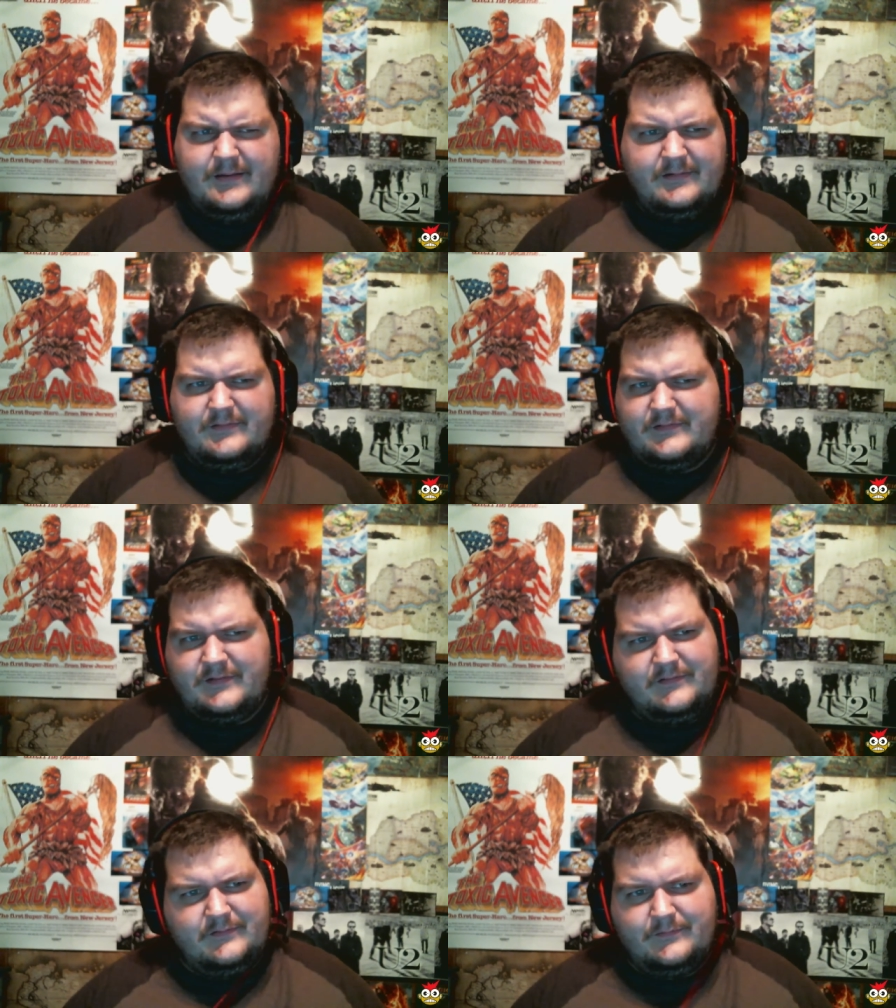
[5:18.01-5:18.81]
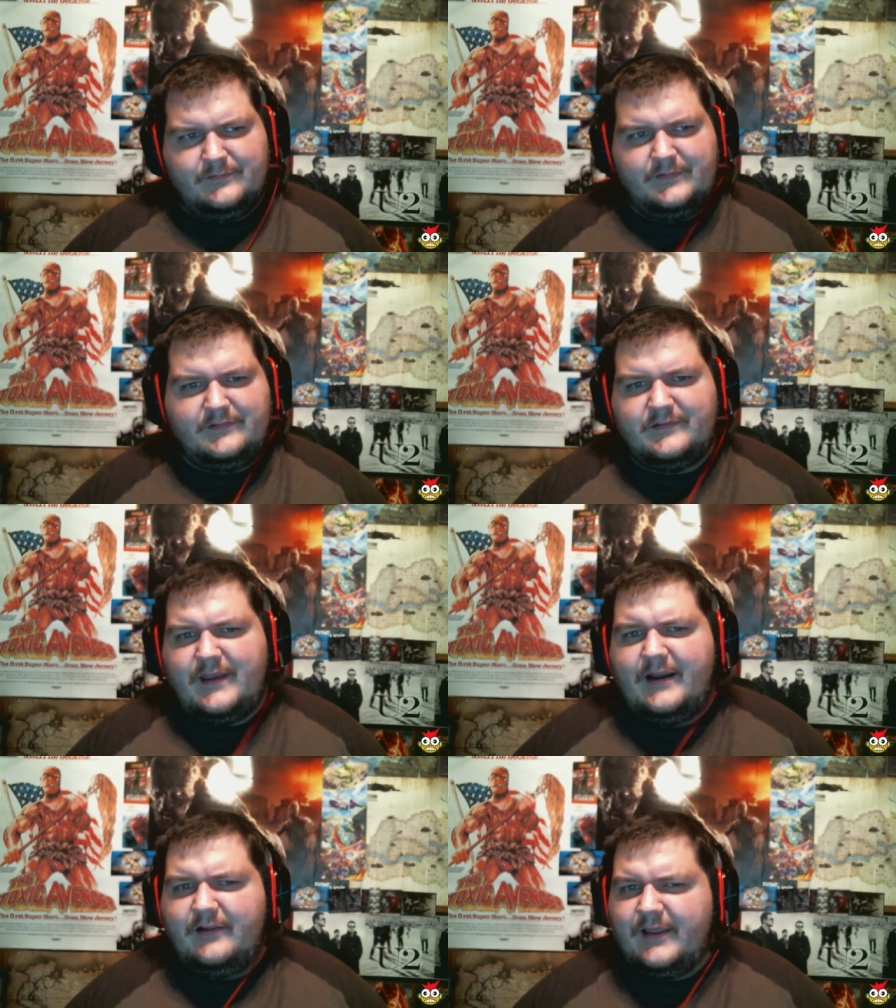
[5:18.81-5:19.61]
this, is
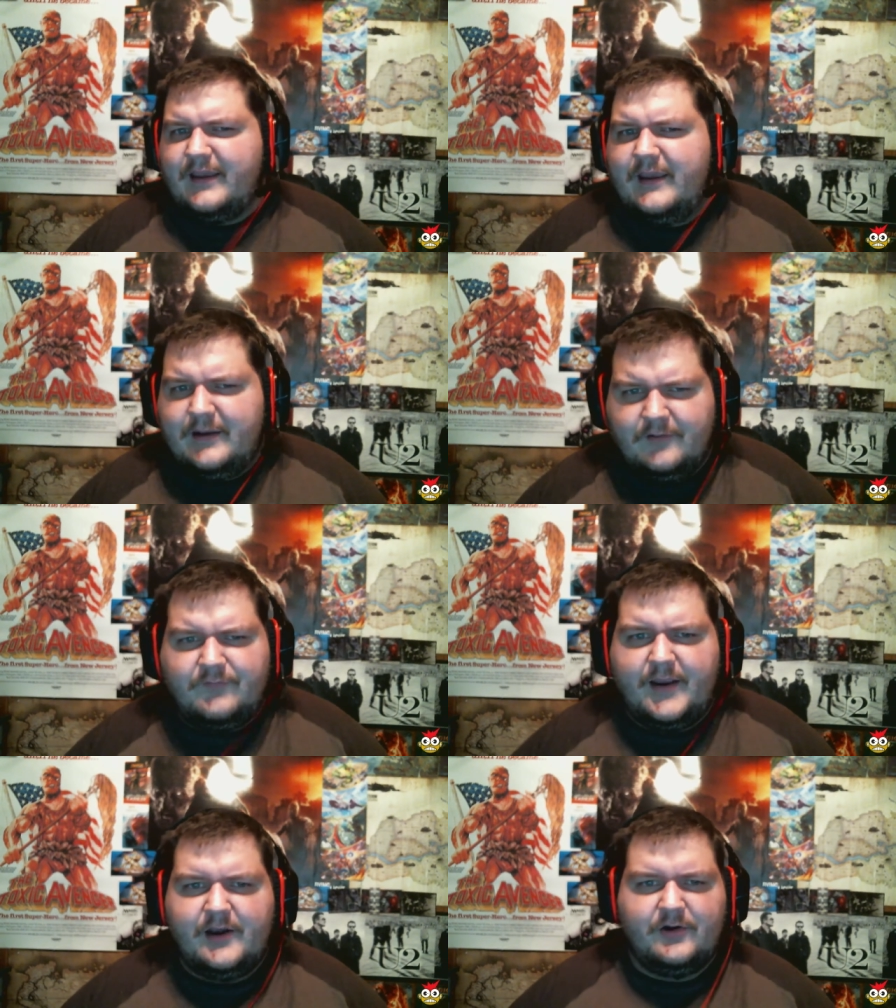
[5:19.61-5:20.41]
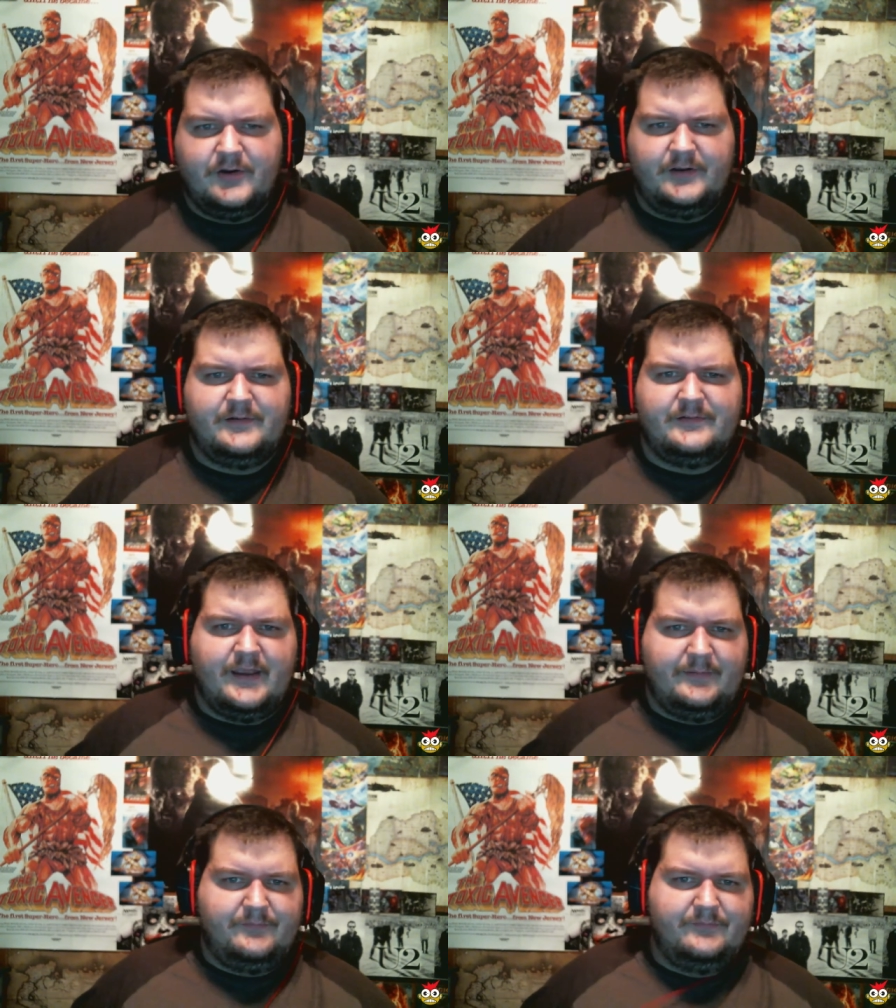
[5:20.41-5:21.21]
kind of like an end of era
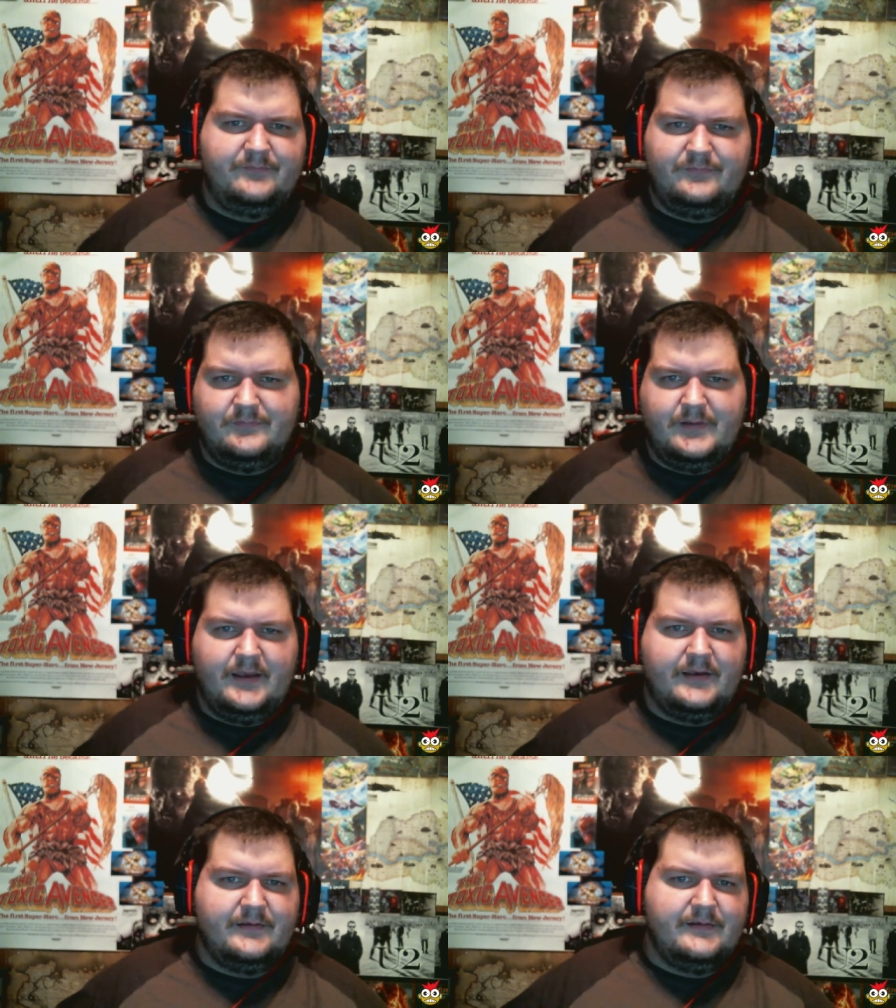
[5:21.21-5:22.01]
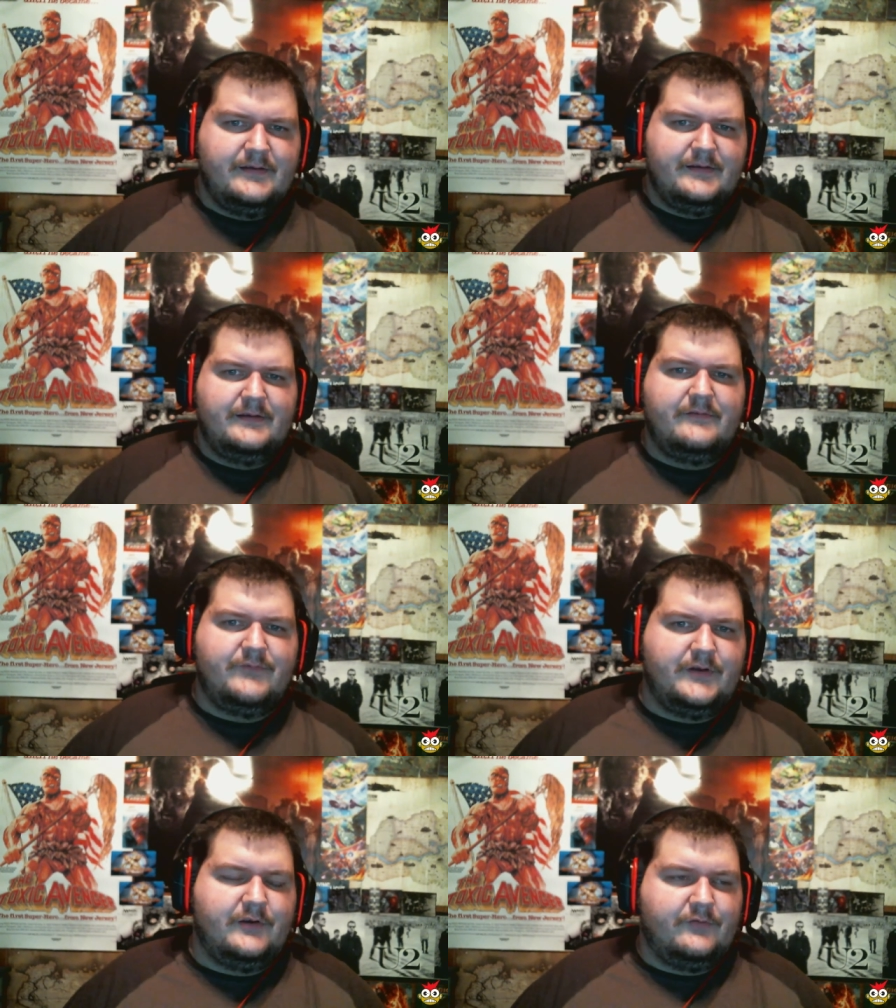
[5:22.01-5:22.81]
type uh,
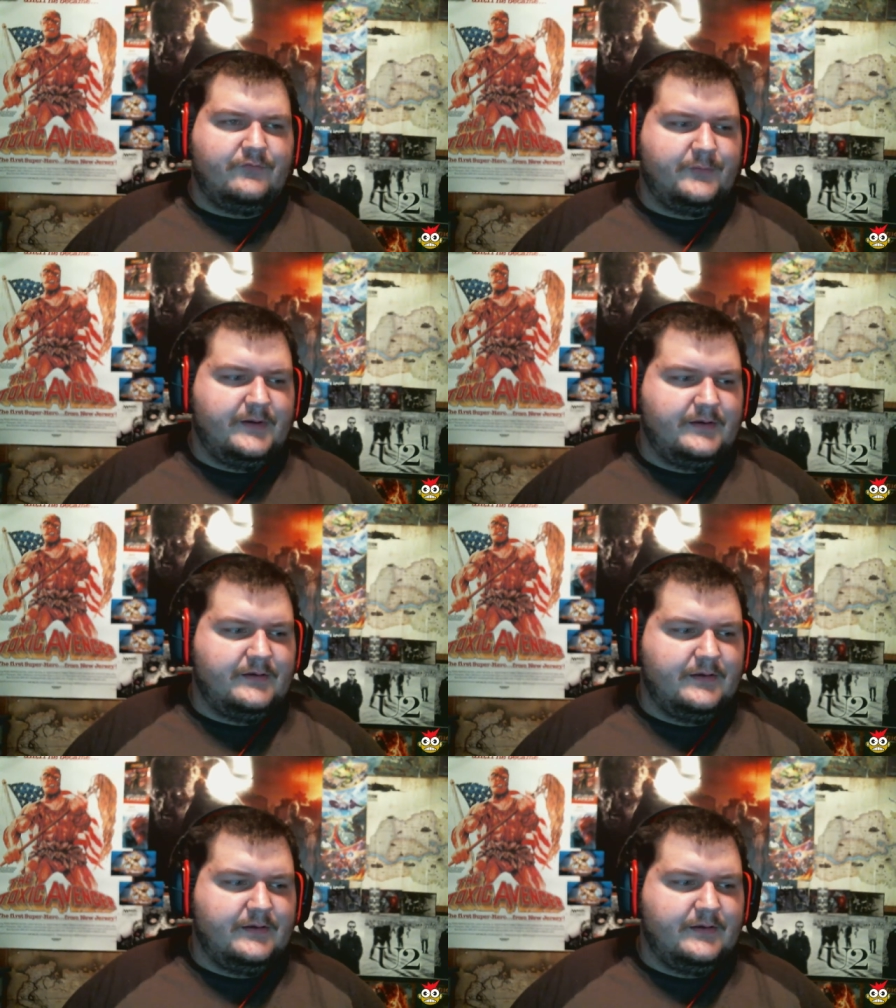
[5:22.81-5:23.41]
video for me.